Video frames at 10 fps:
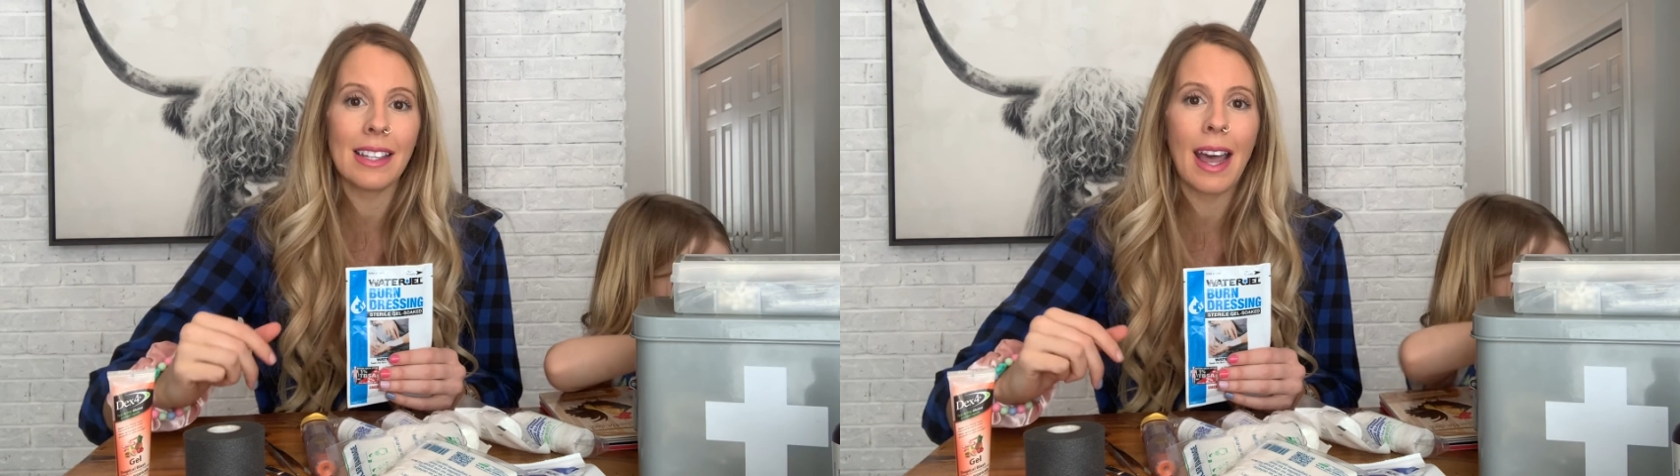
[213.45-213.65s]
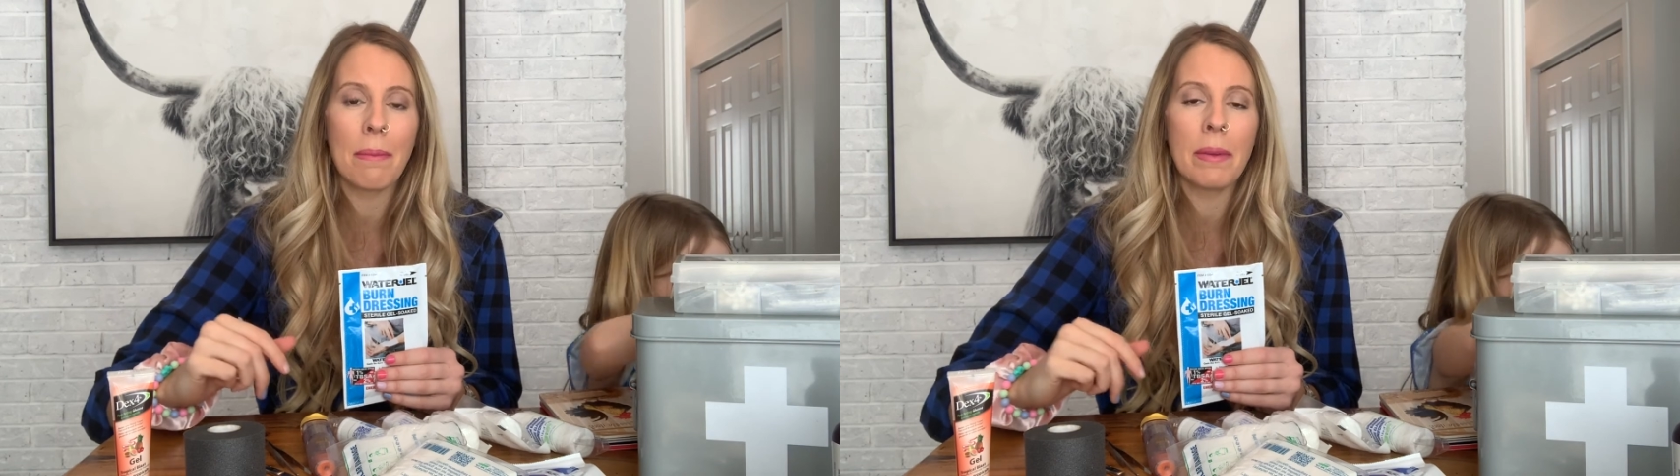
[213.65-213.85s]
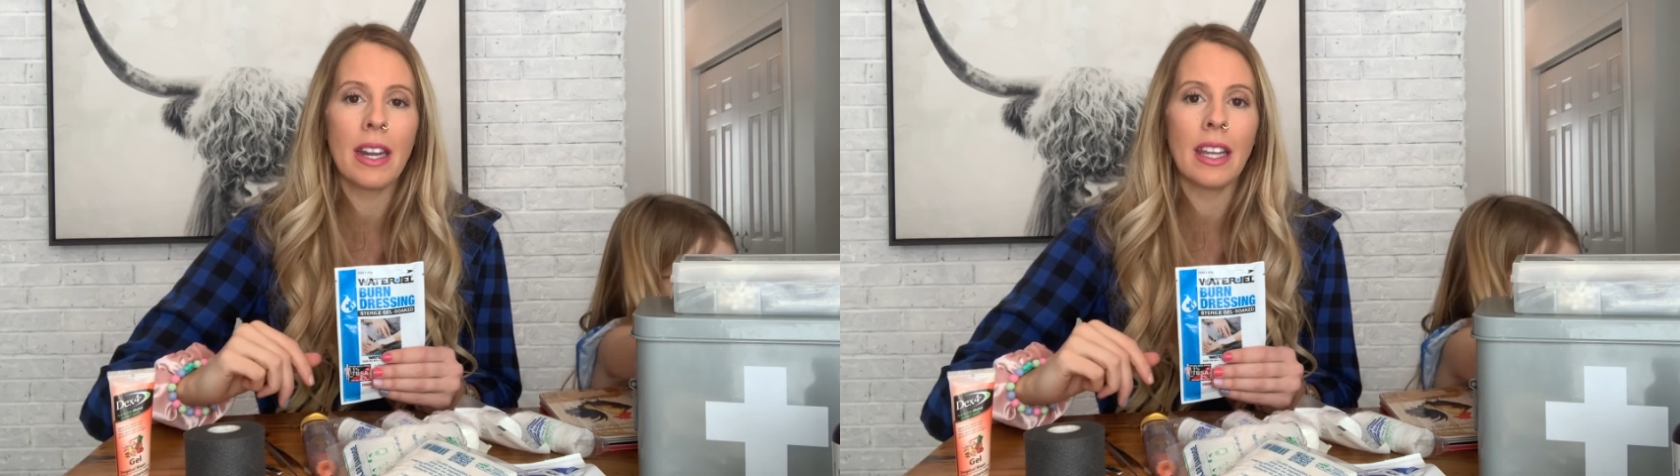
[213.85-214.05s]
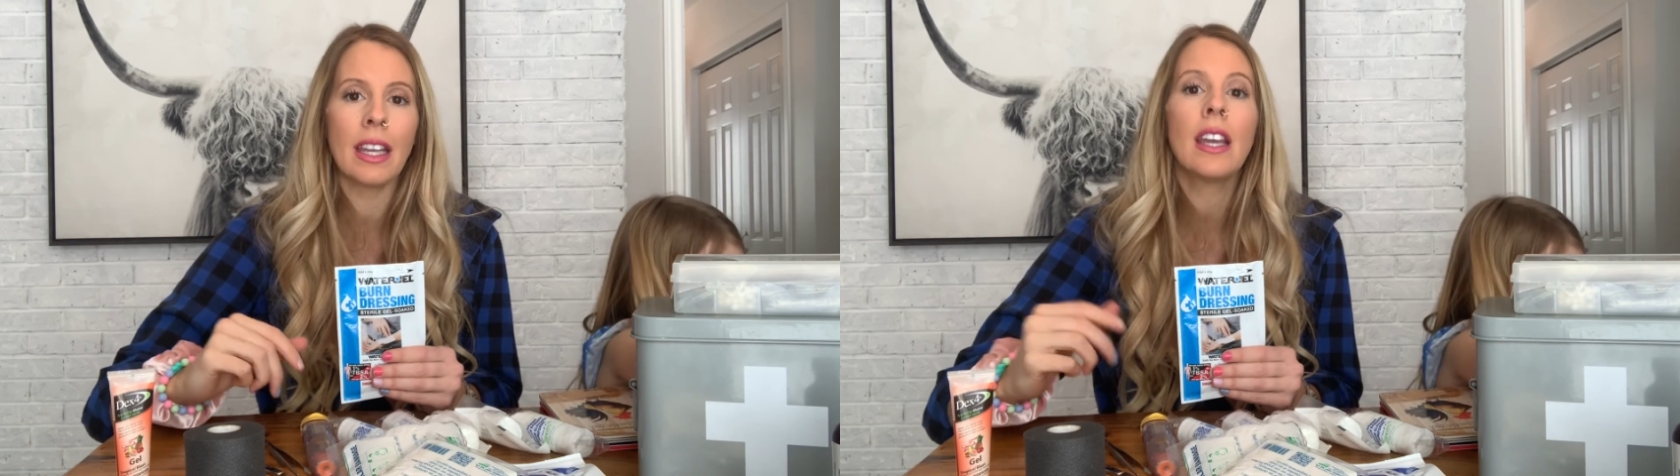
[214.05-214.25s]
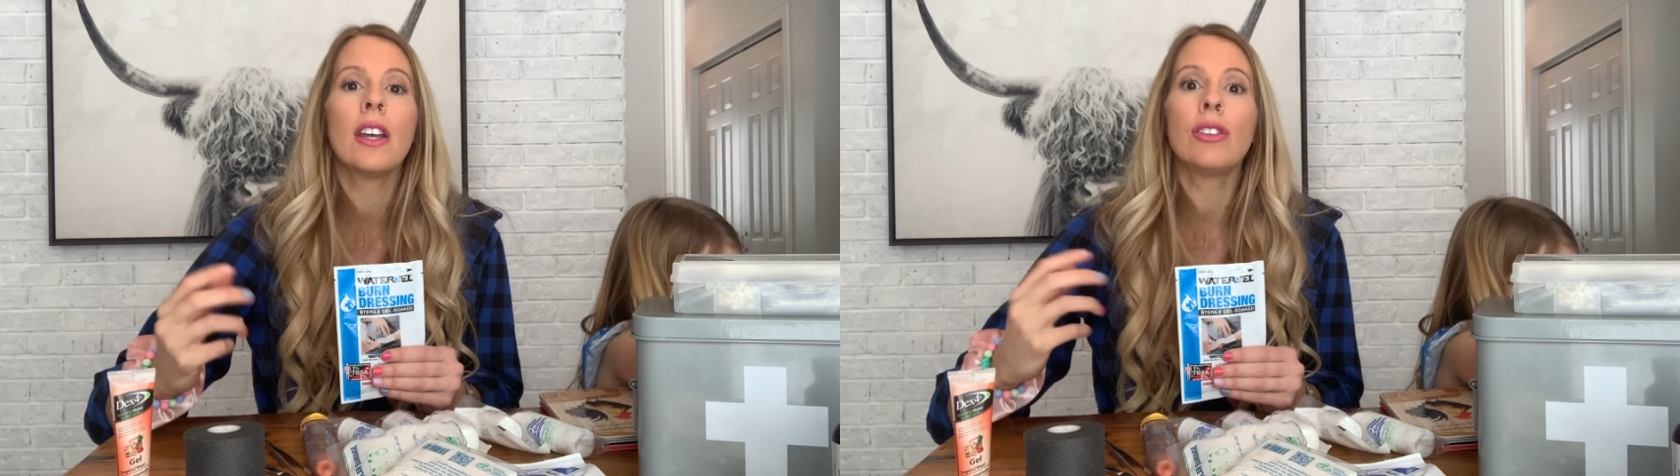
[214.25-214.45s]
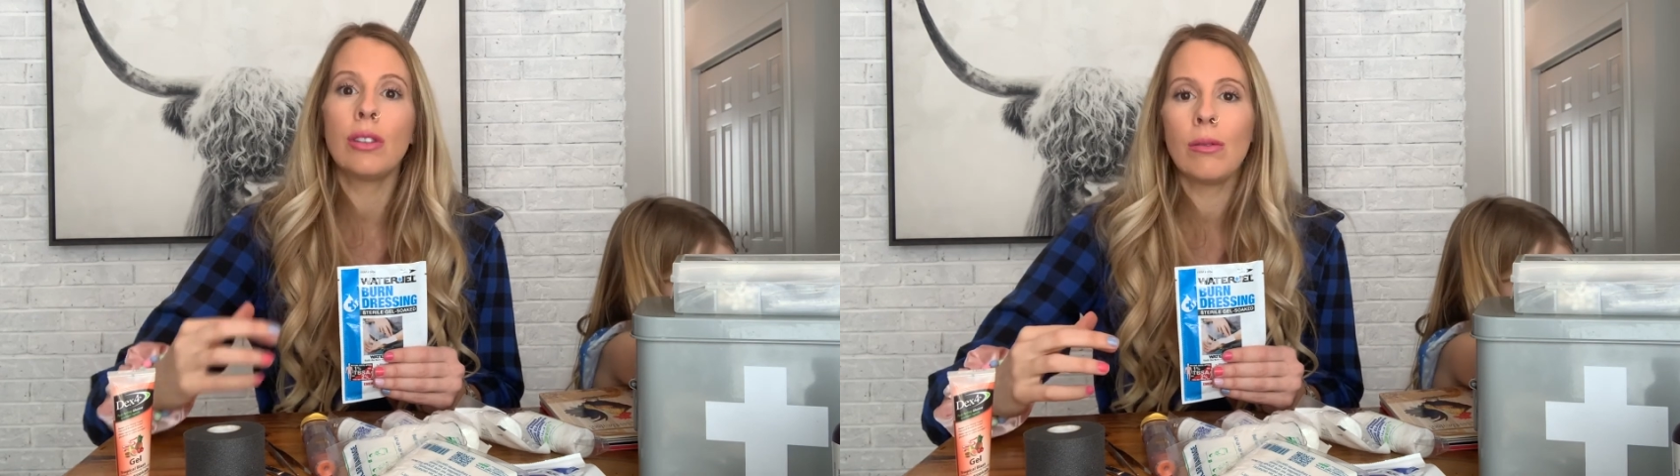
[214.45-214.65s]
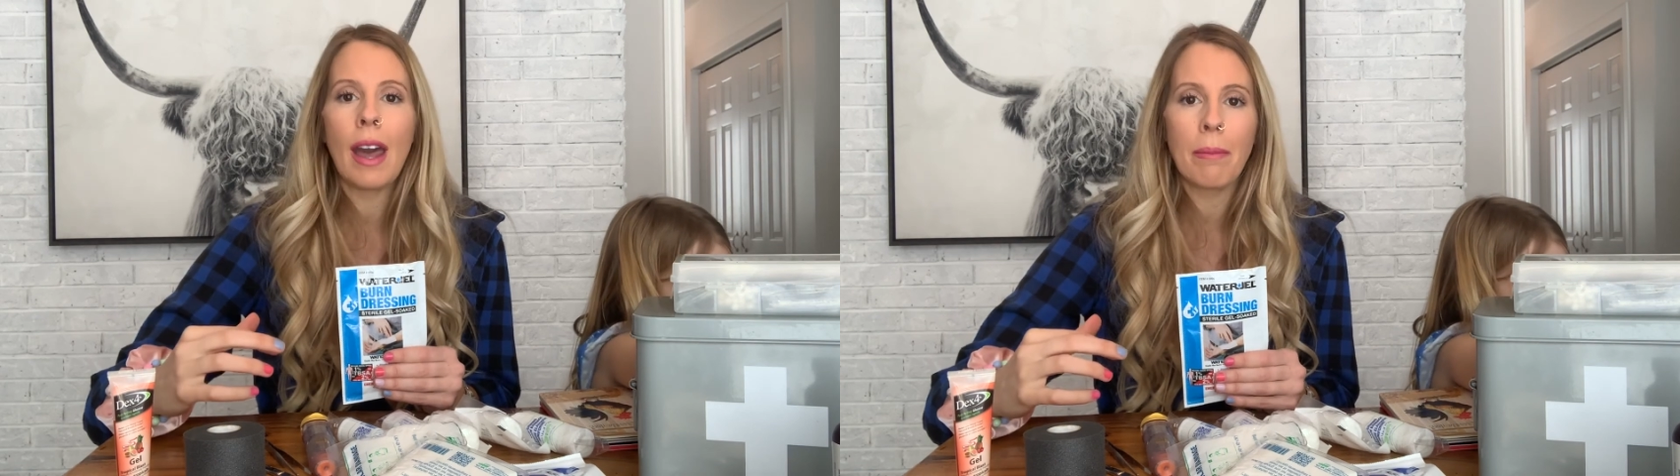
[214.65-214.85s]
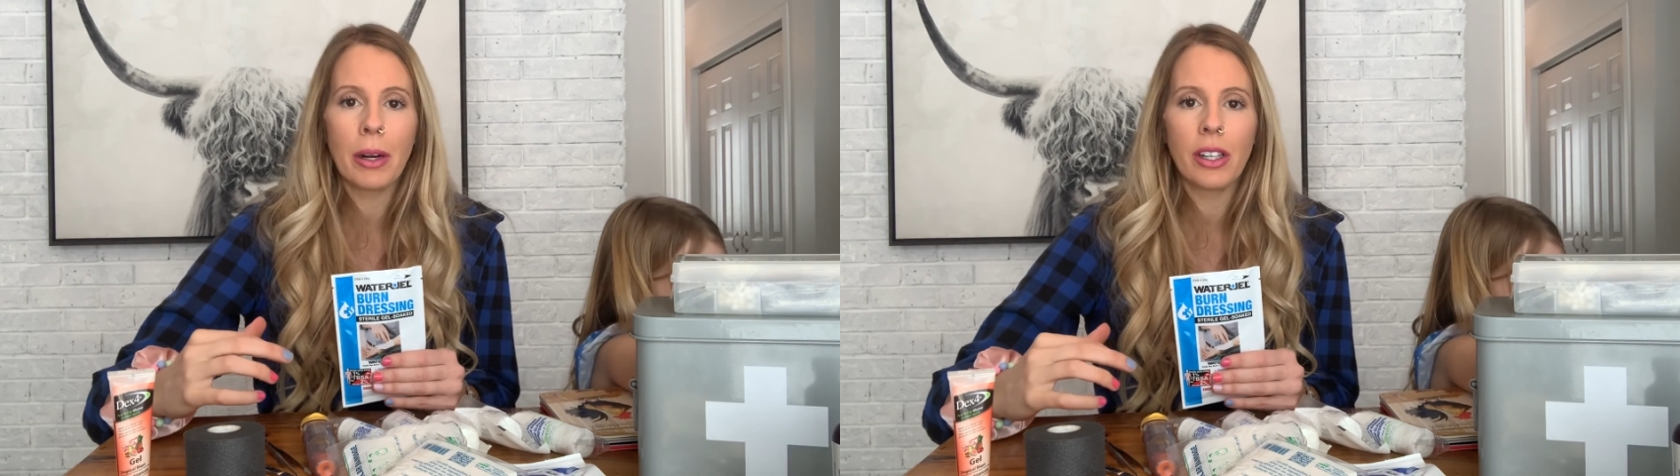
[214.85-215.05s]
happening to
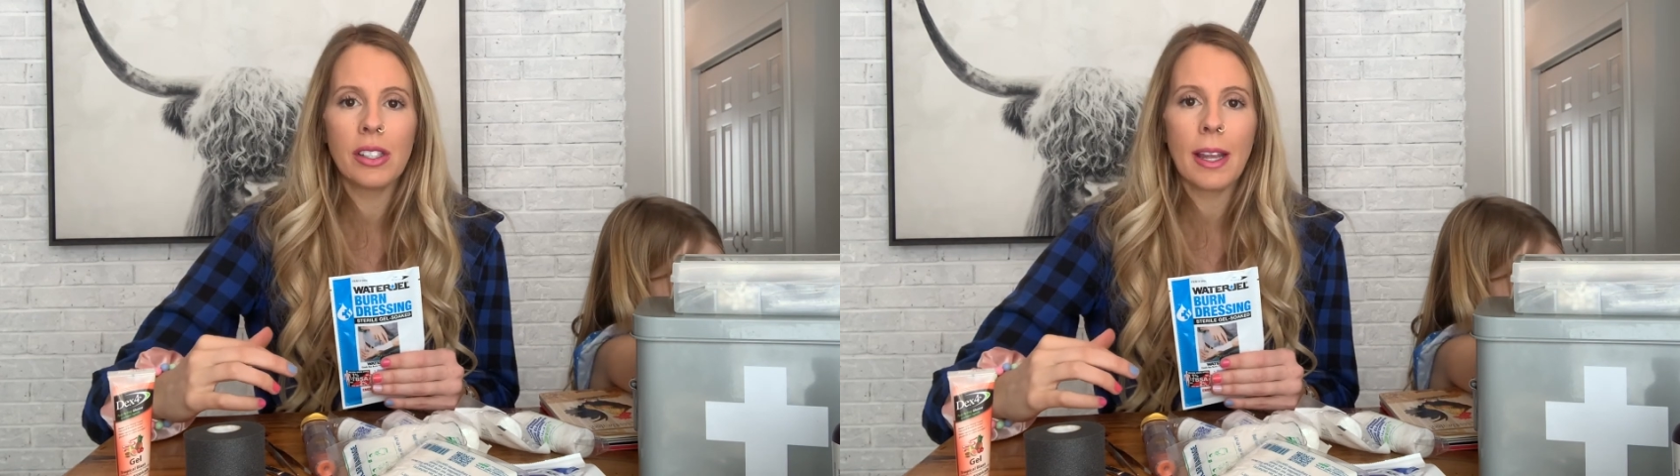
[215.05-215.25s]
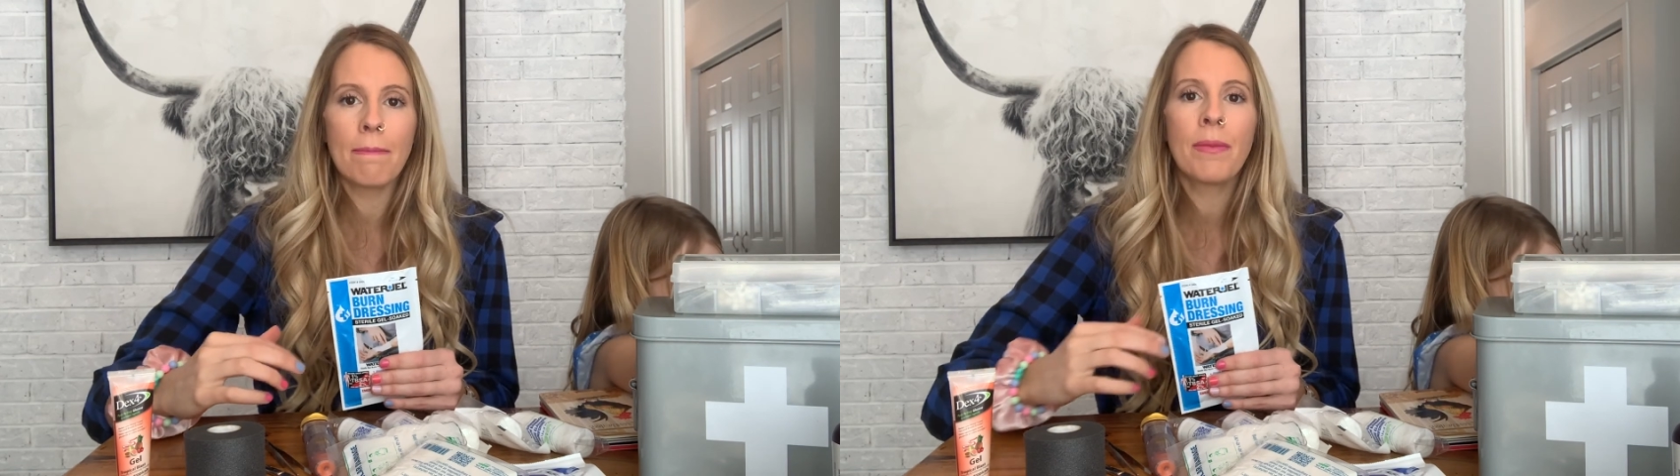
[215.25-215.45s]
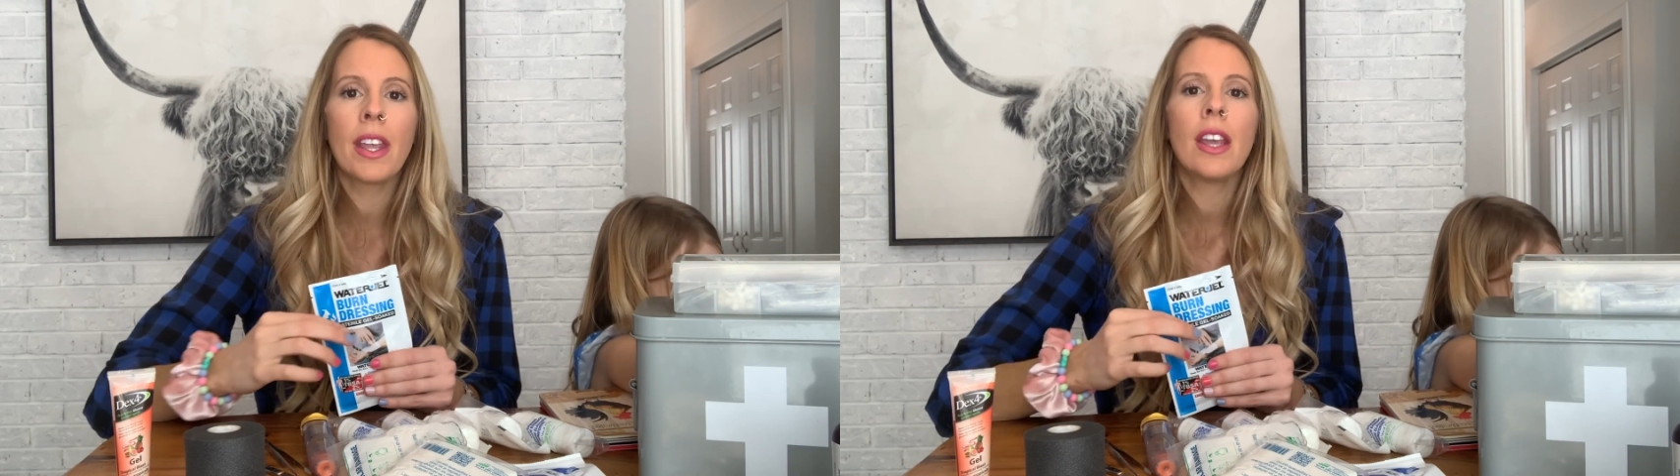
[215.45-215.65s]
that person.